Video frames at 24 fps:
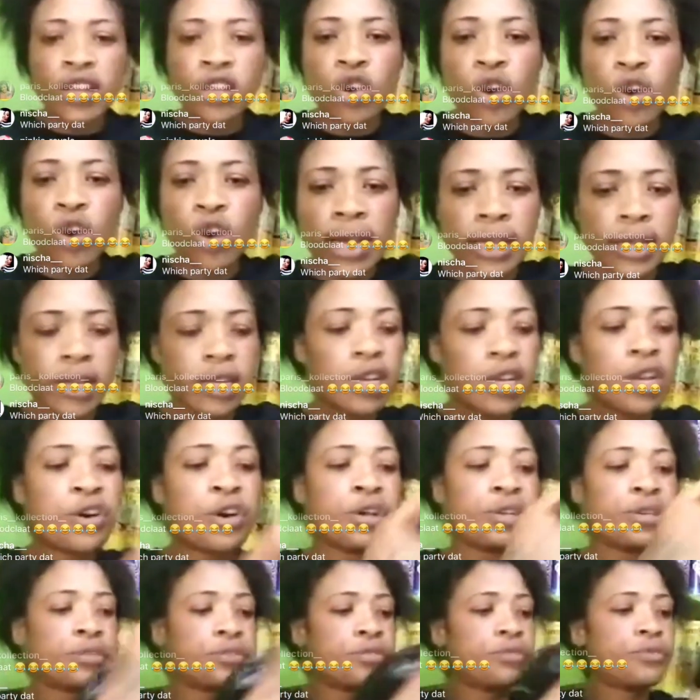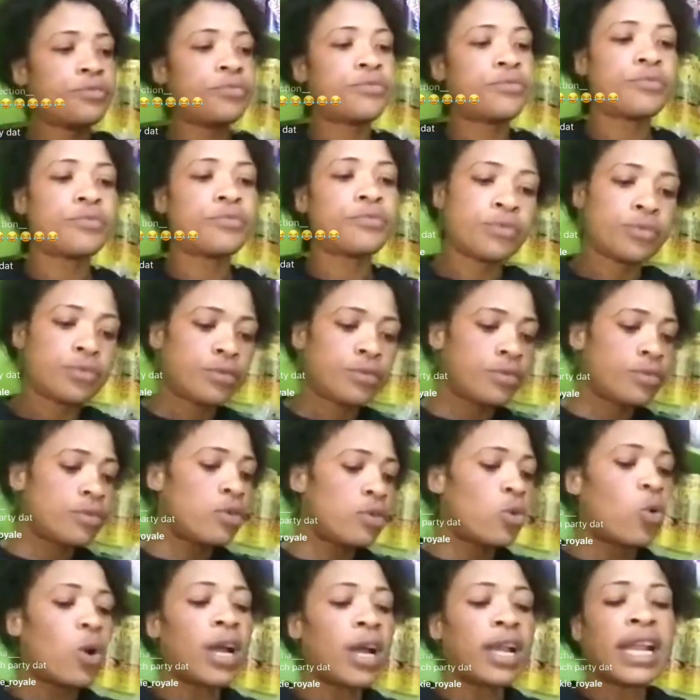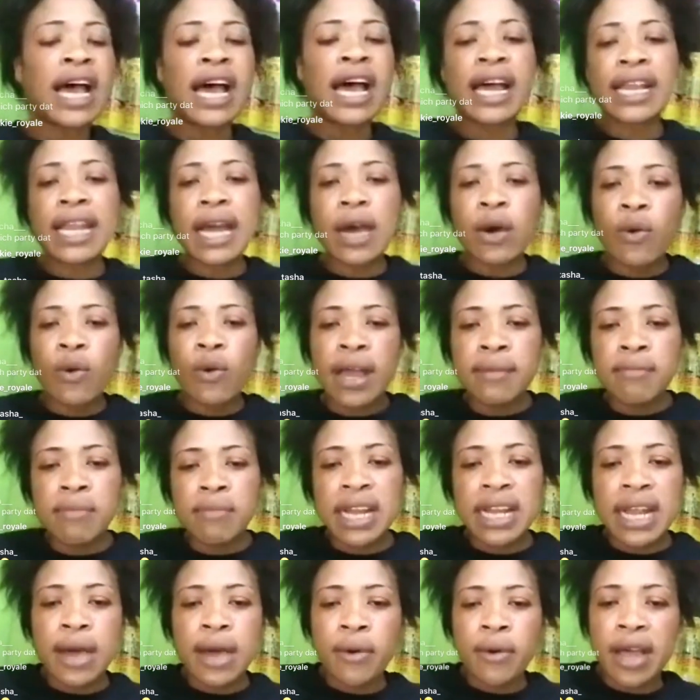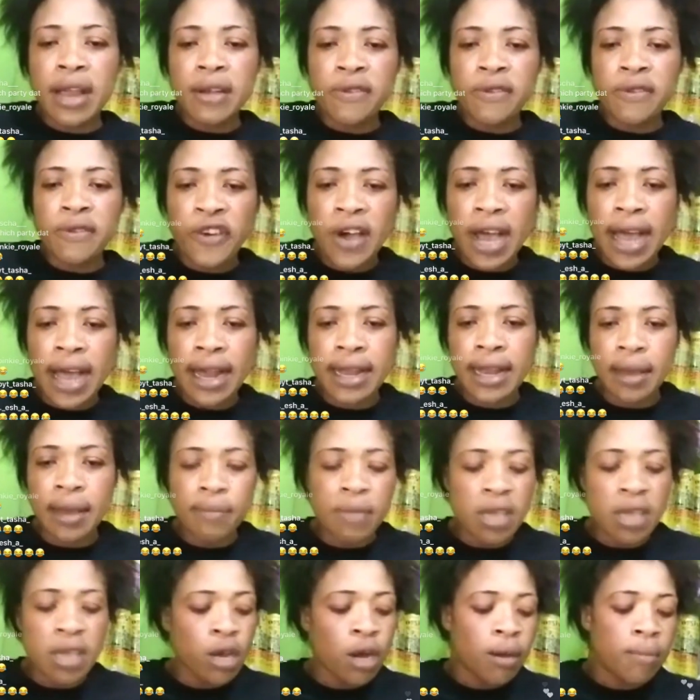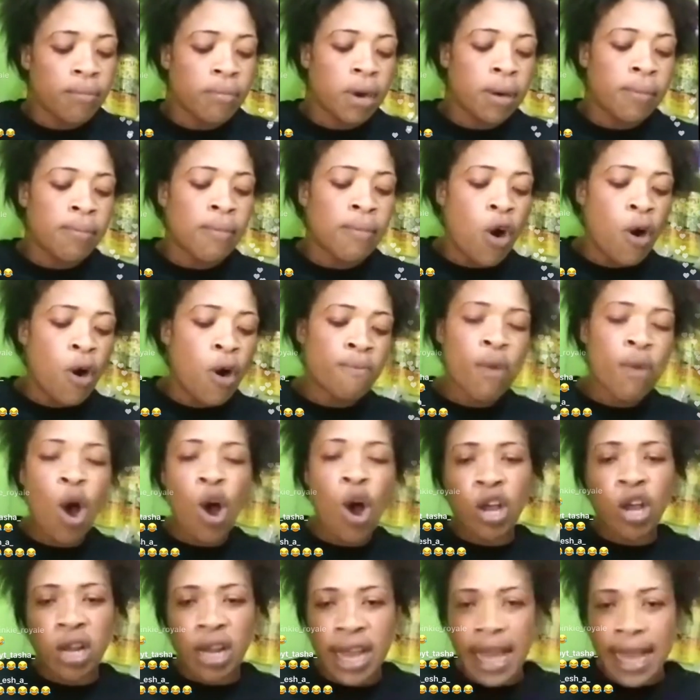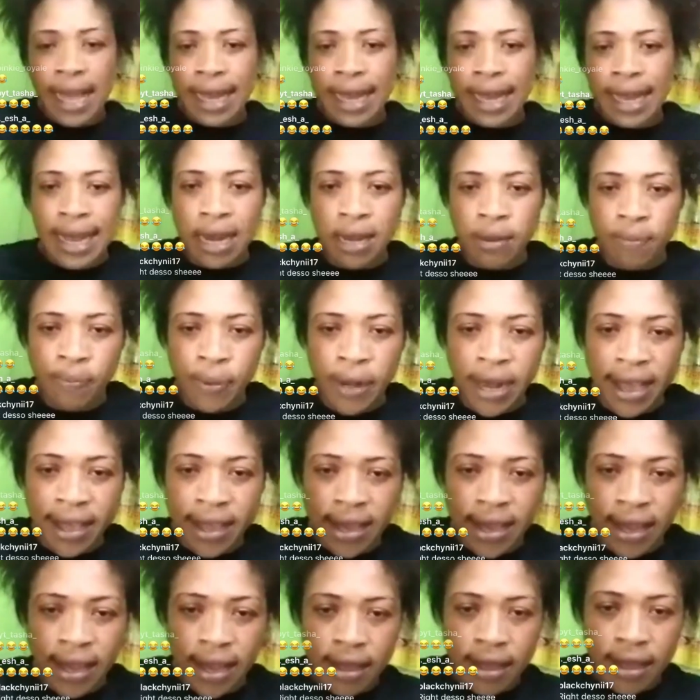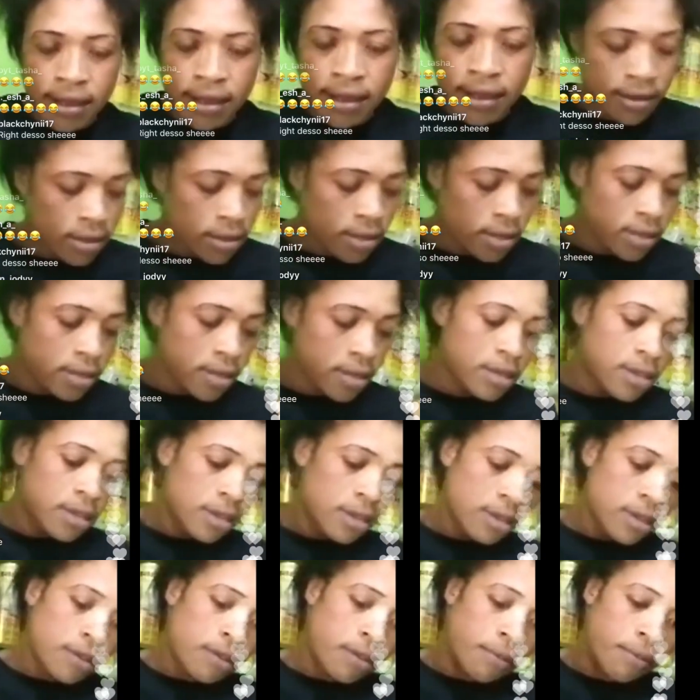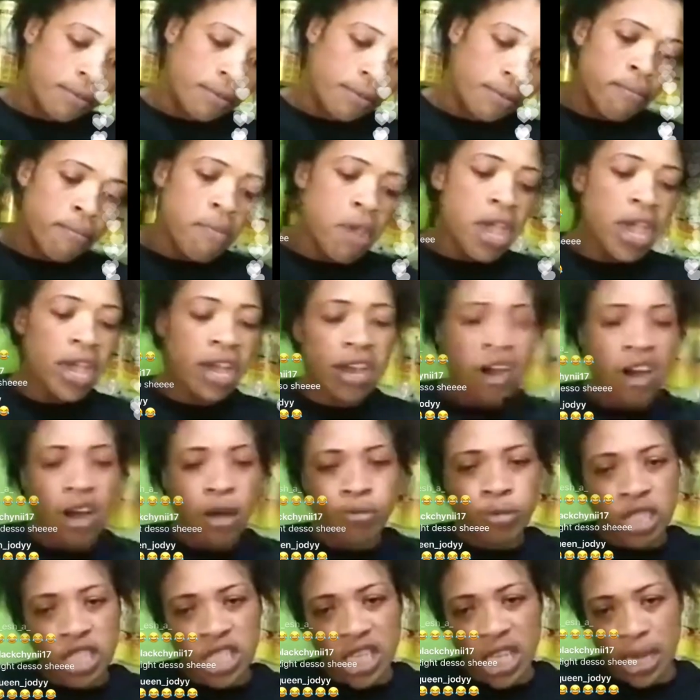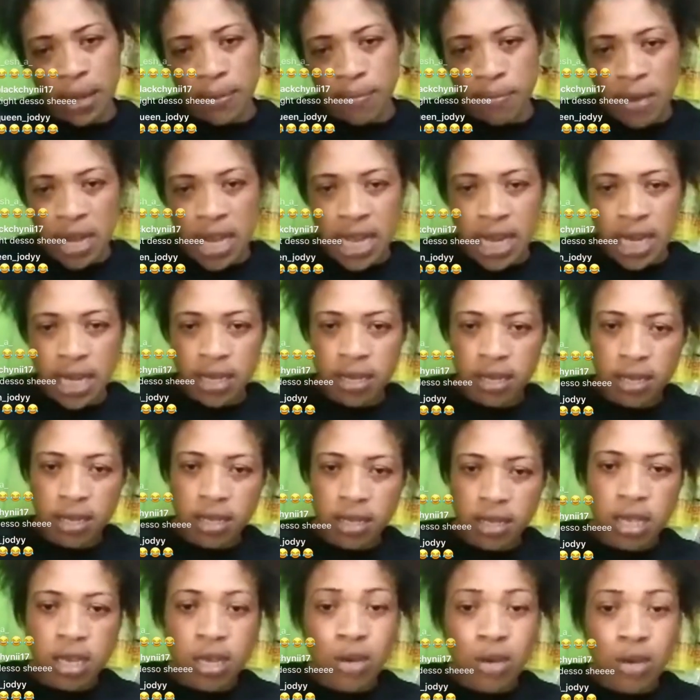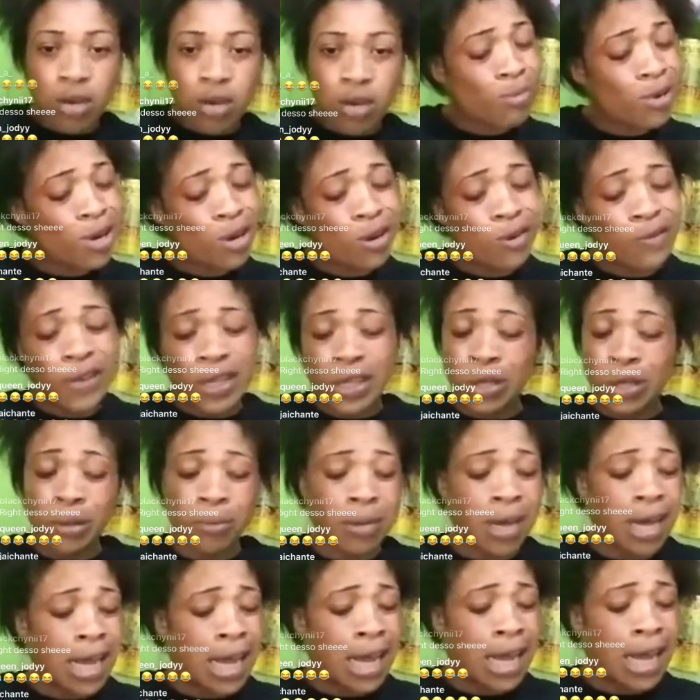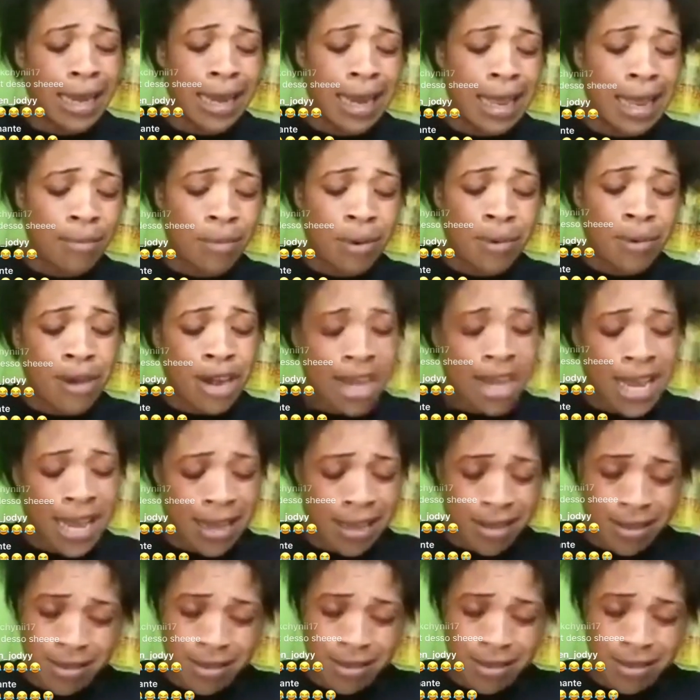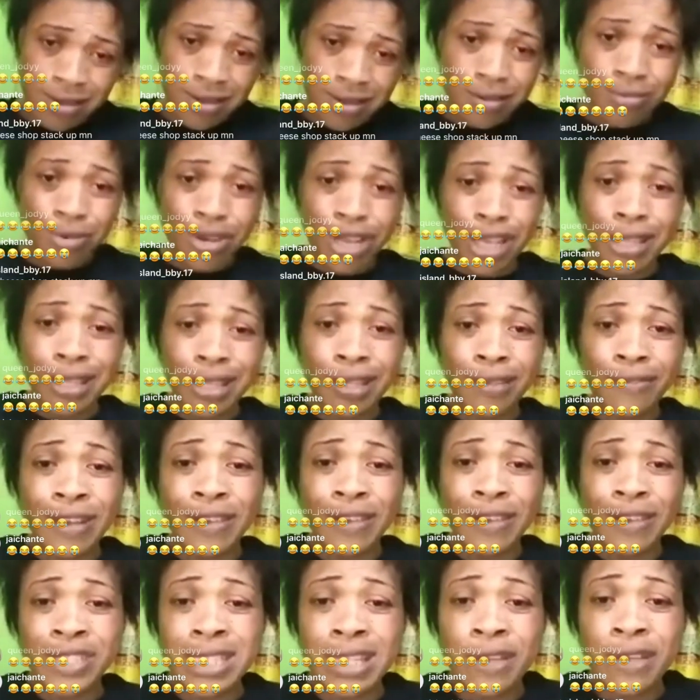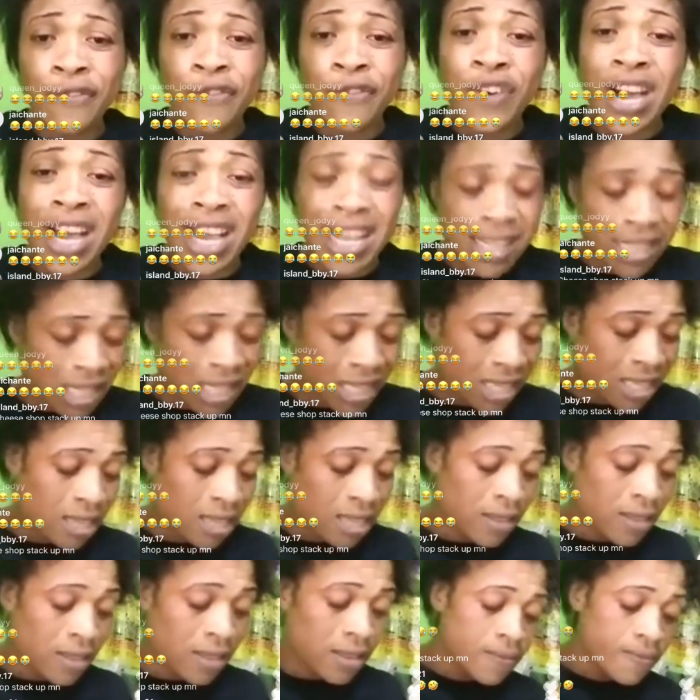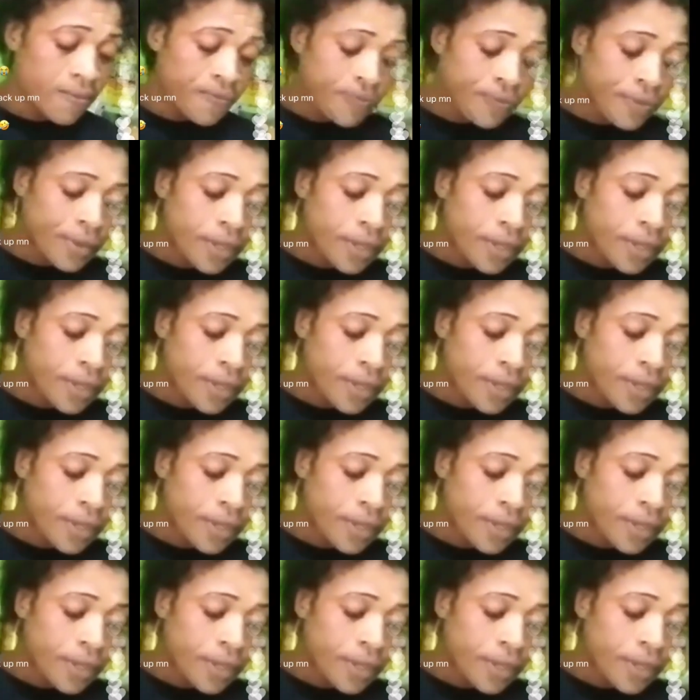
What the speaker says: One go and it done. One other, one mother, one father. Big up my bumbo clot and placa. Big up tip, man. You know, I love it to my heart, like my brother. Not even have to say 40.